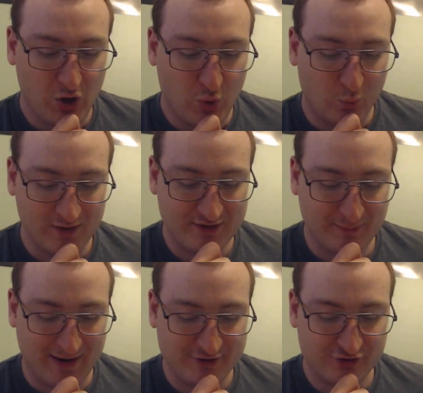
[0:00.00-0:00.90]
Once the
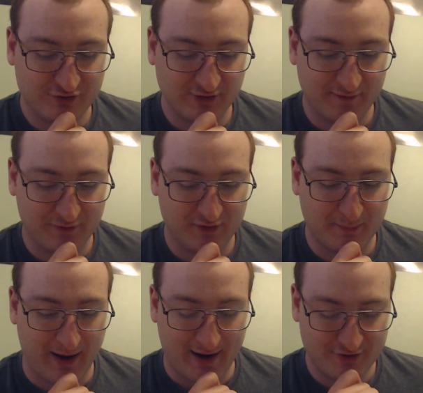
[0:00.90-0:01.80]
monsters left the
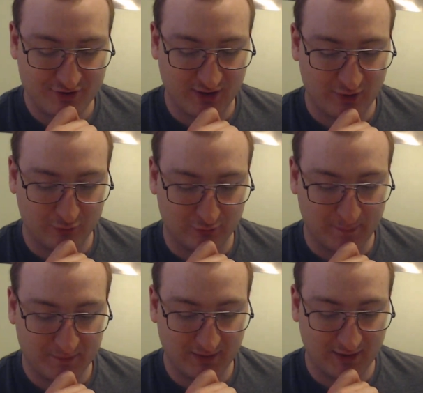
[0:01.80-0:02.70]
smashed and
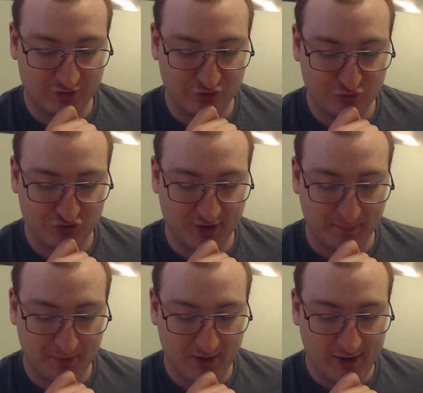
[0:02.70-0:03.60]
ripped into ship,
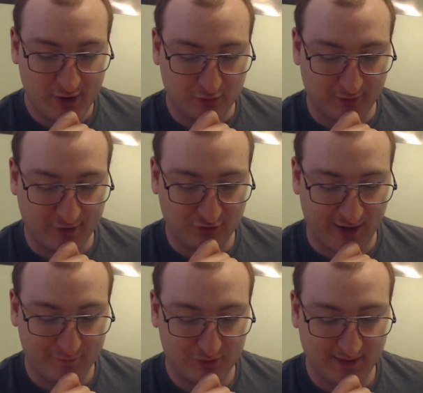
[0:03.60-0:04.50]
Ray
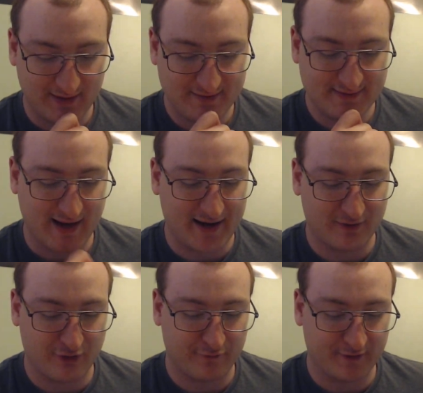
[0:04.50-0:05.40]
traveled inside
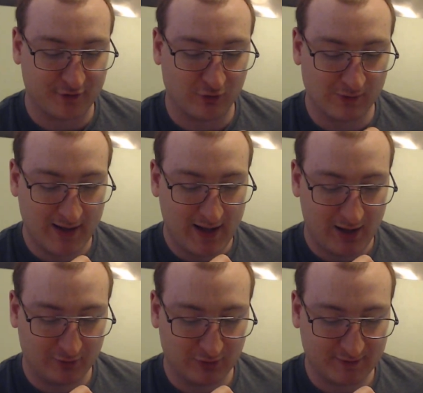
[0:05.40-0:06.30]
of the vessel
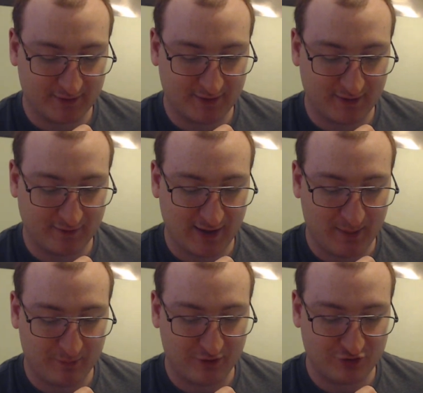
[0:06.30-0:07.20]
and looked to see the name
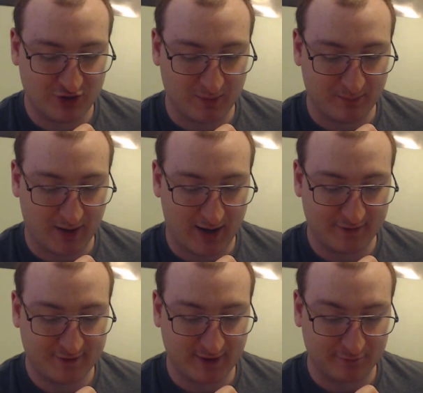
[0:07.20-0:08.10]
of the ship on
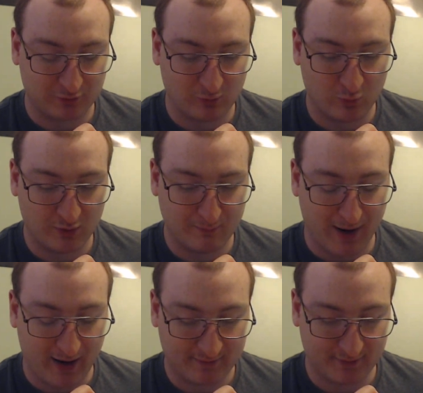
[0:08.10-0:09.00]
several wooden
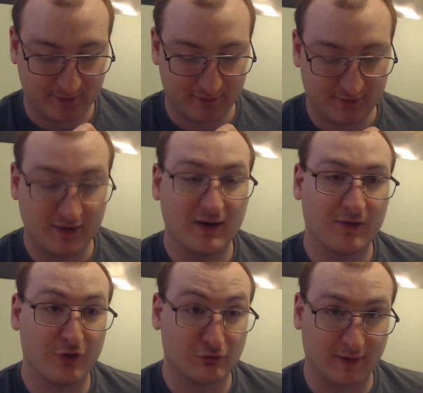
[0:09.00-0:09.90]
boxes
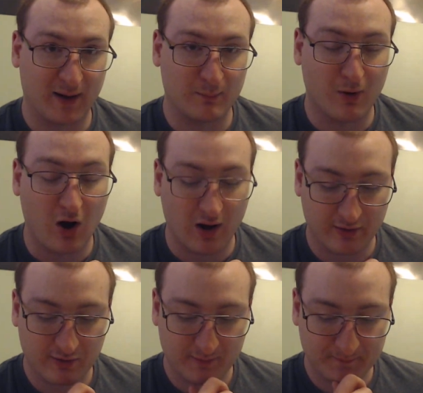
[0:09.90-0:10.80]
the Red Moth.